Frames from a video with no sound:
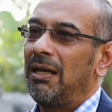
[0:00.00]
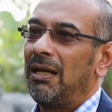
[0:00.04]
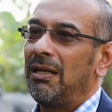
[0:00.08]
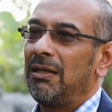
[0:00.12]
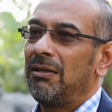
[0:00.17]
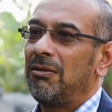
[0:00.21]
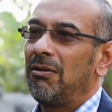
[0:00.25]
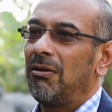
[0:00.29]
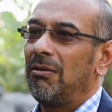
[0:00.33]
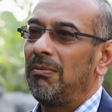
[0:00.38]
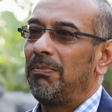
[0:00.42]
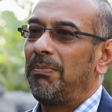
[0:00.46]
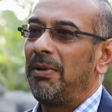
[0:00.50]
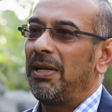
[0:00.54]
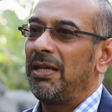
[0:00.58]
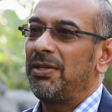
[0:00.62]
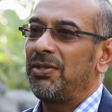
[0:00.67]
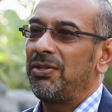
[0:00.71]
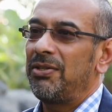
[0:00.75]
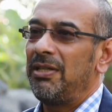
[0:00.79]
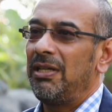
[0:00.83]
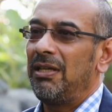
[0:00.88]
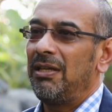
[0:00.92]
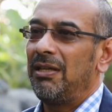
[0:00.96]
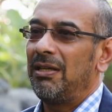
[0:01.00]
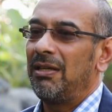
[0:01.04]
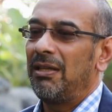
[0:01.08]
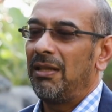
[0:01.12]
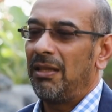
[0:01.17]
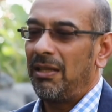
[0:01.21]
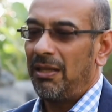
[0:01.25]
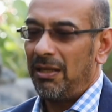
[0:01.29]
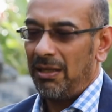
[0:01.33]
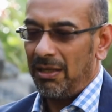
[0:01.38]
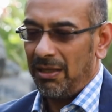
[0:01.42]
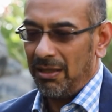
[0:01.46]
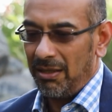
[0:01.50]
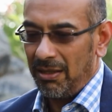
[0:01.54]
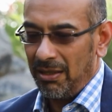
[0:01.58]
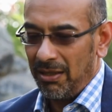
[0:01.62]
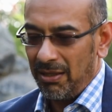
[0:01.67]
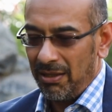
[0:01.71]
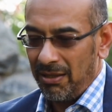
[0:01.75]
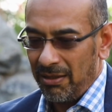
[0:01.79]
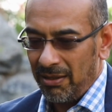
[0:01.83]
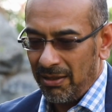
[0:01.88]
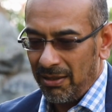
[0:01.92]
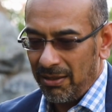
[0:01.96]
and God bless
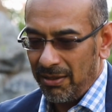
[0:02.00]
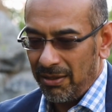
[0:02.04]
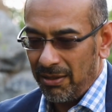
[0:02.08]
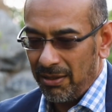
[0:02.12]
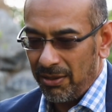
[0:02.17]
the